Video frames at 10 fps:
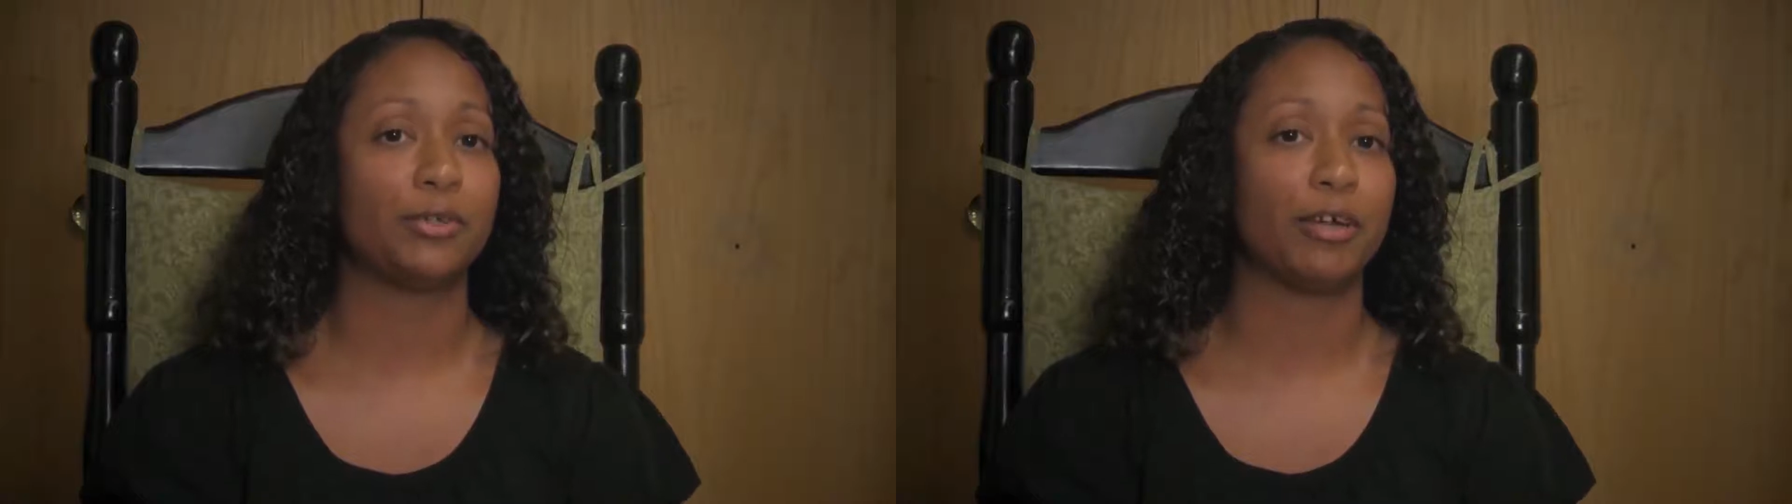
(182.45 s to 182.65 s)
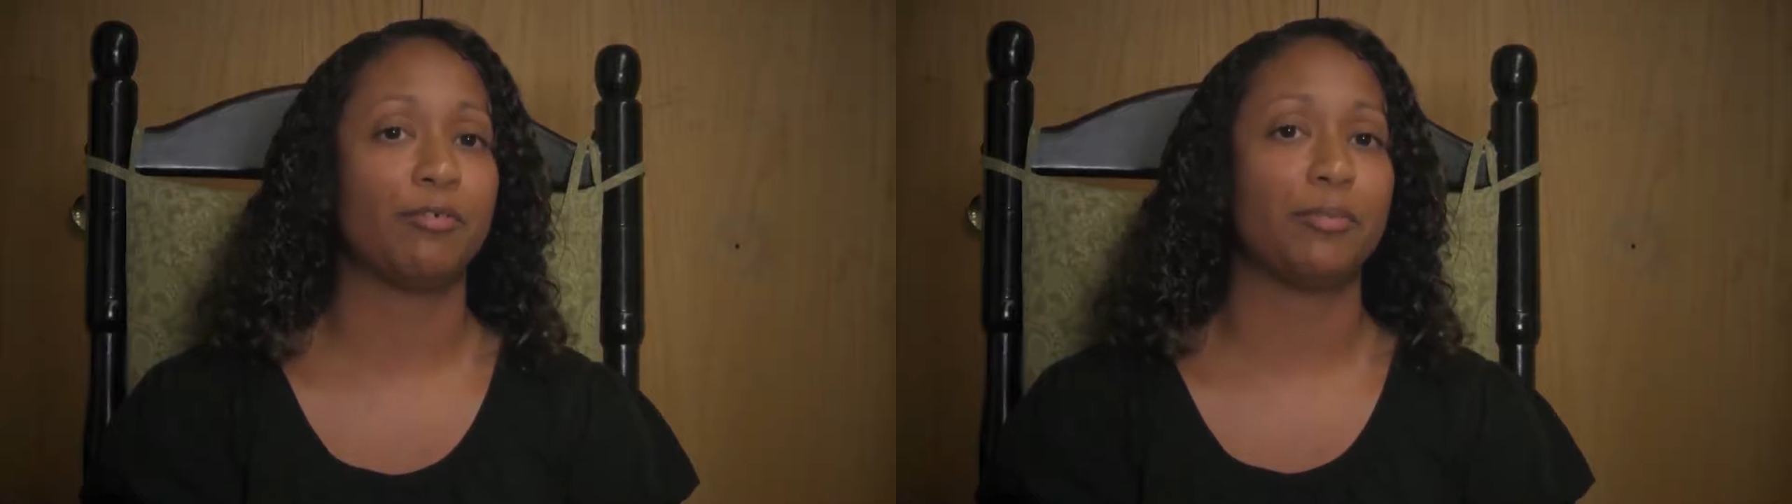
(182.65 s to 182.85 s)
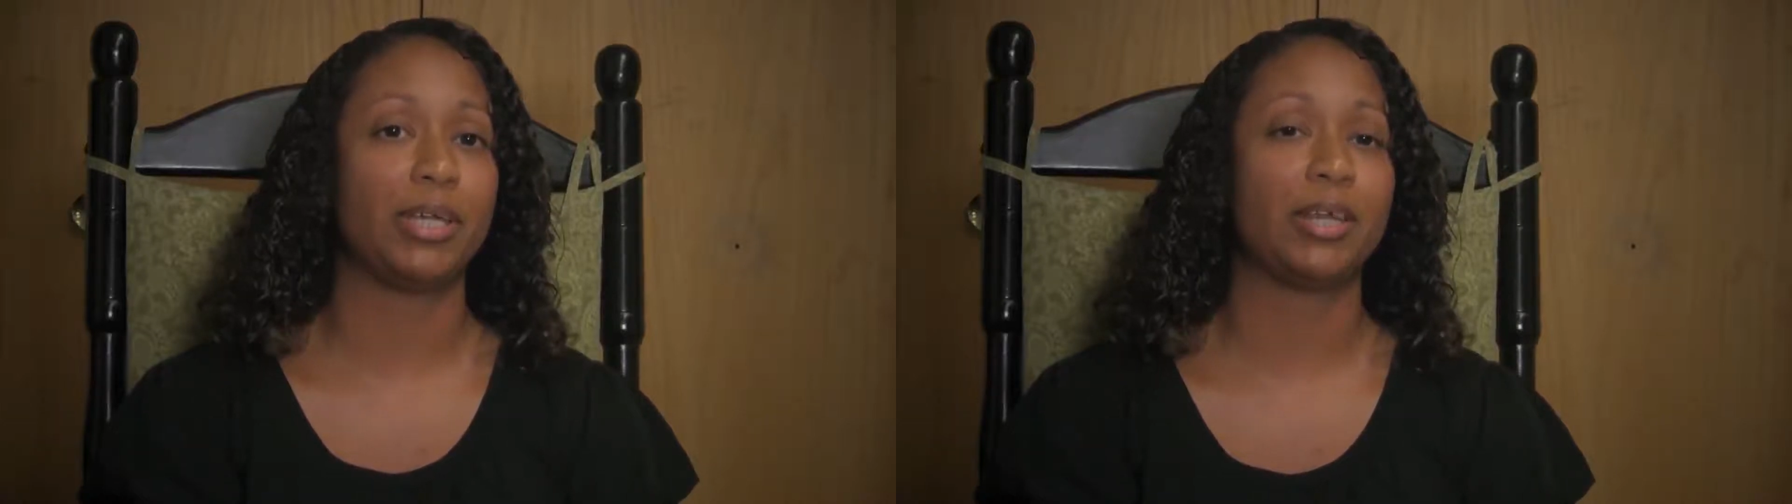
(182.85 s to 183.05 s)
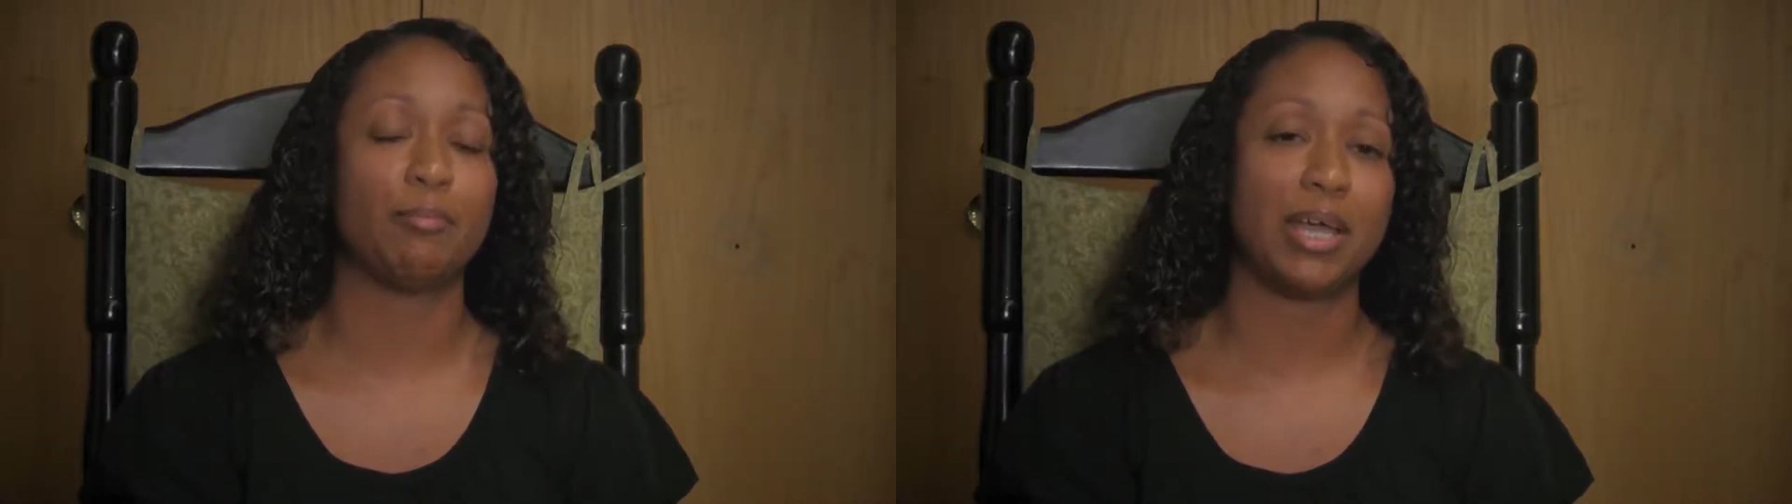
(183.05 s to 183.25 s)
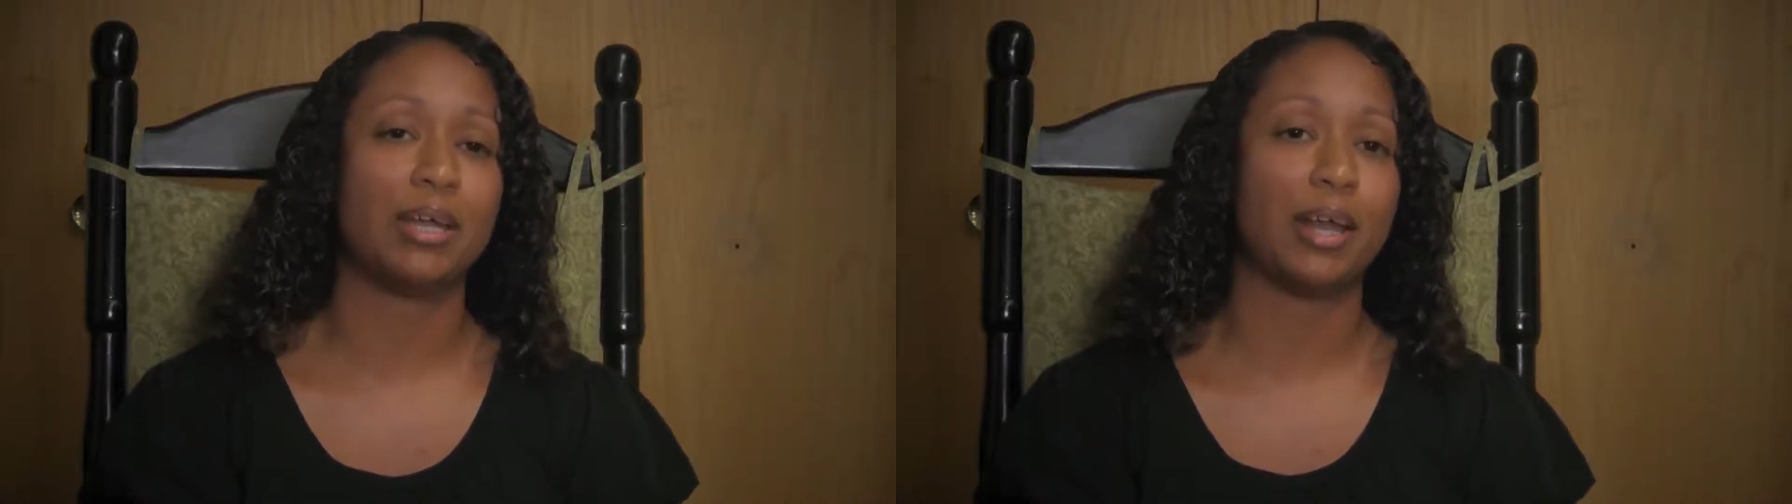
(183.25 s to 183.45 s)
you'll ever meet
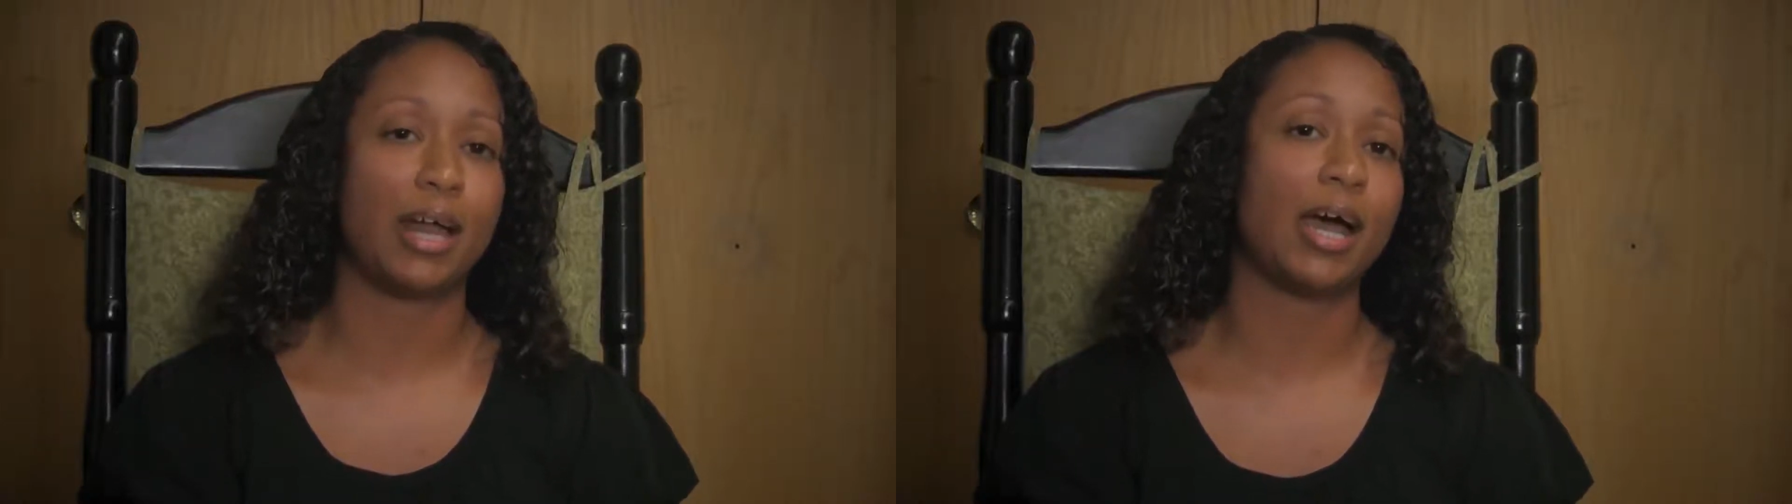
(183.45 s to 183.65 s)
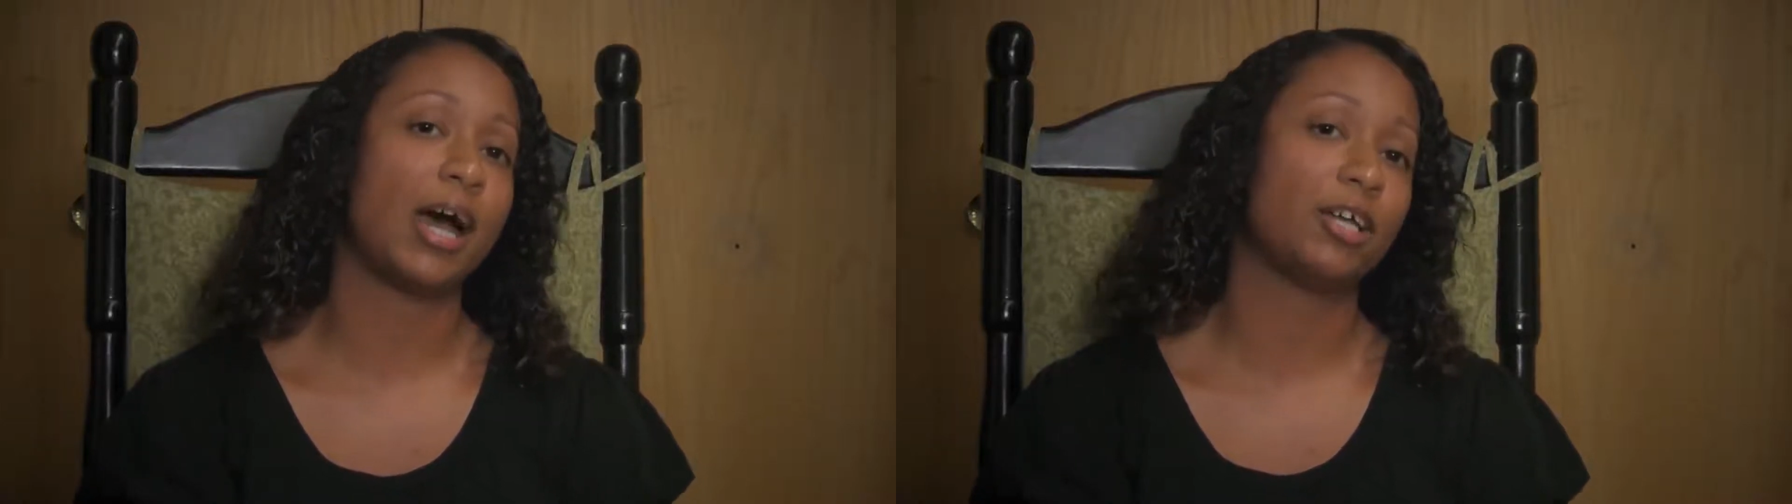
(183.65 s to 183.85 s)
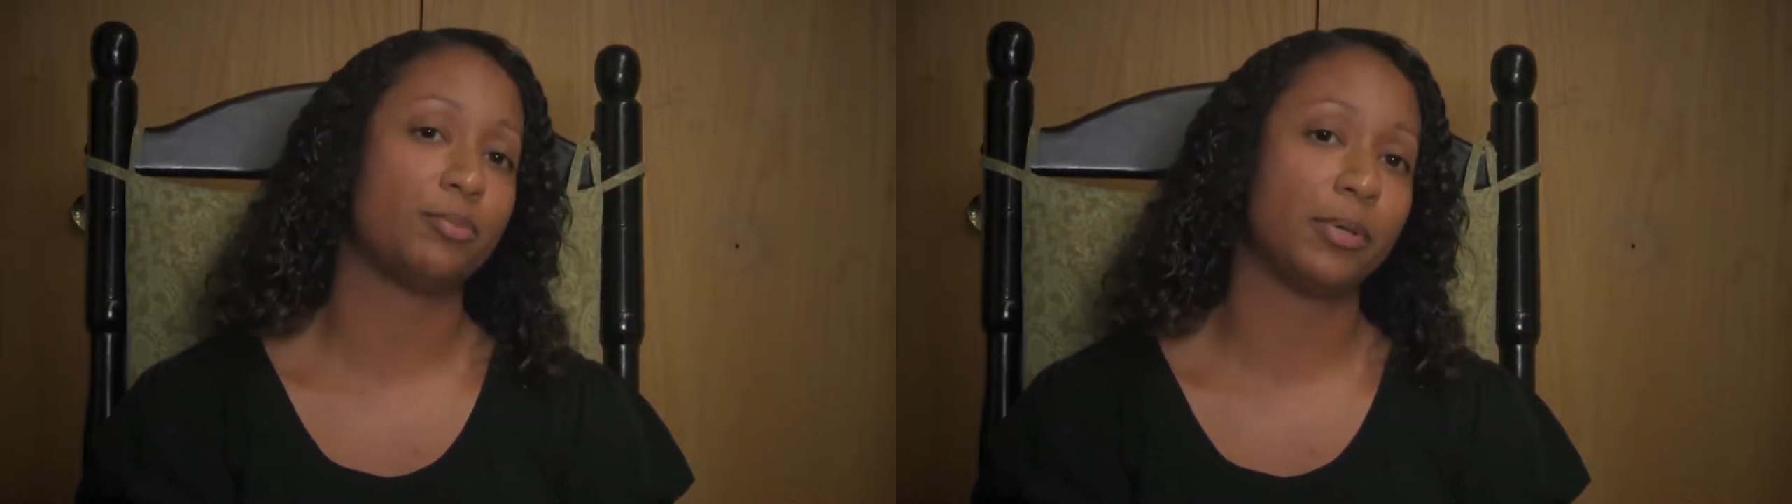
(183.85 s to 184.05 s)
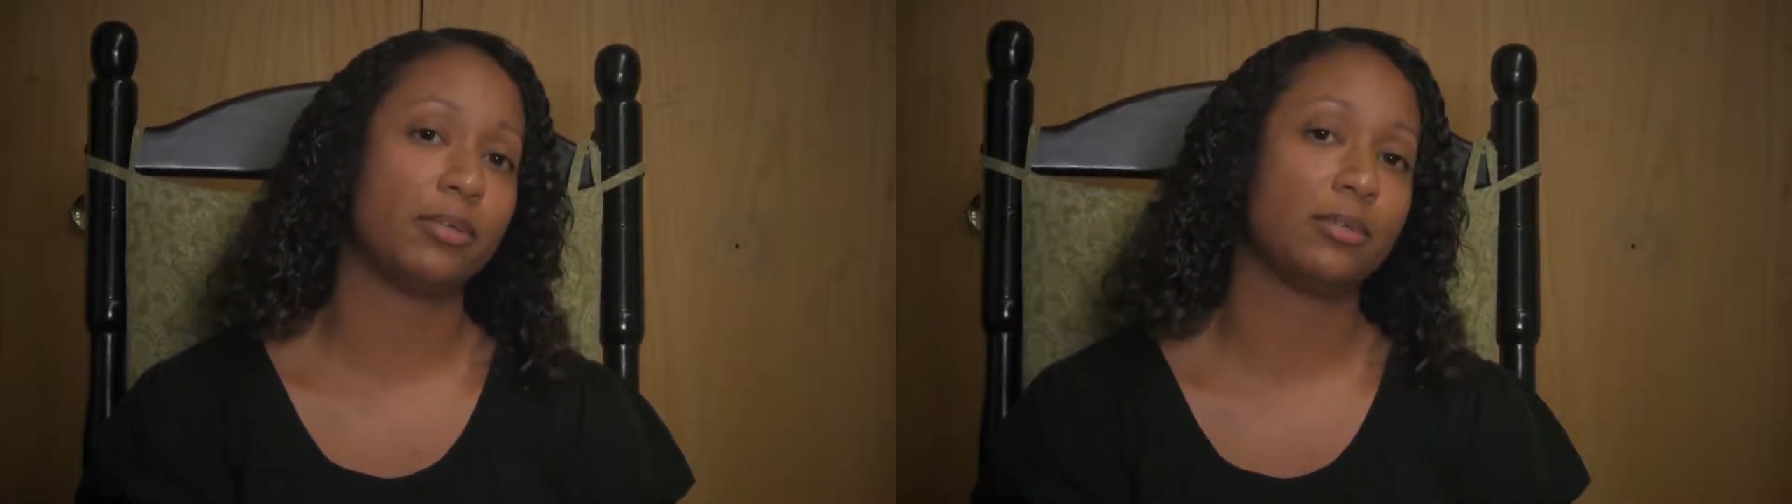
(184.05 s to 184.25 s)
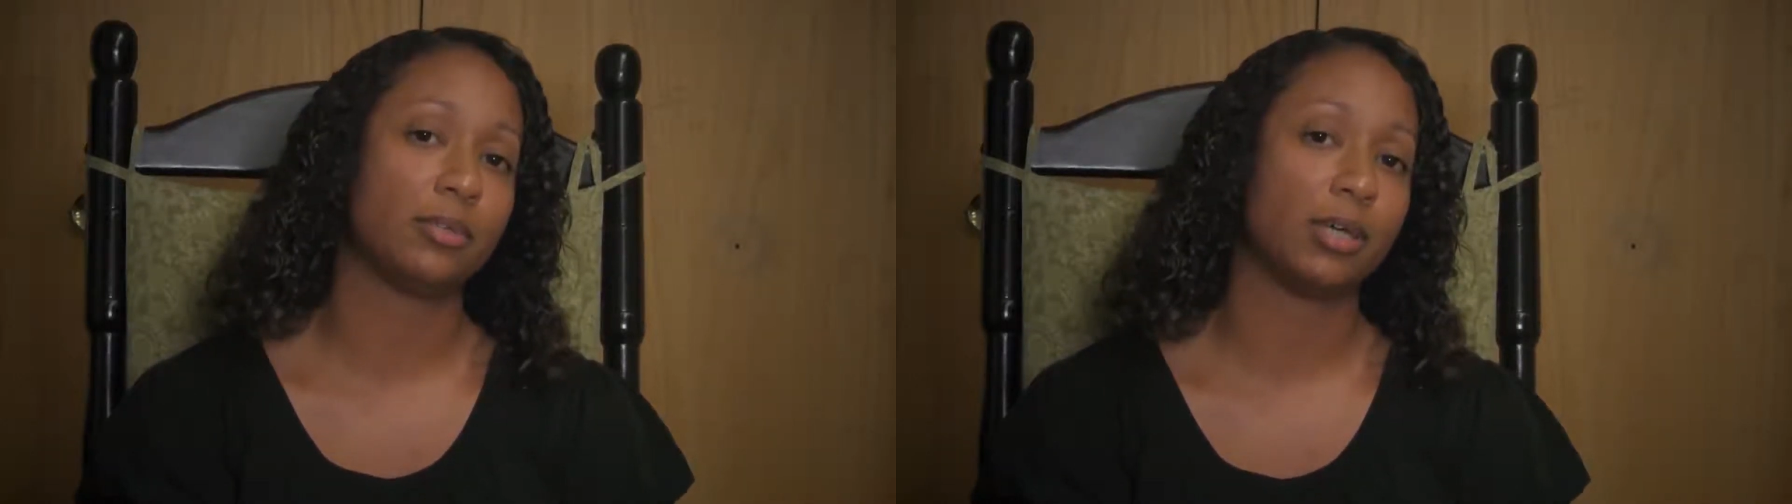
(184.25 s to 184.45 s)
that made it out of hospice,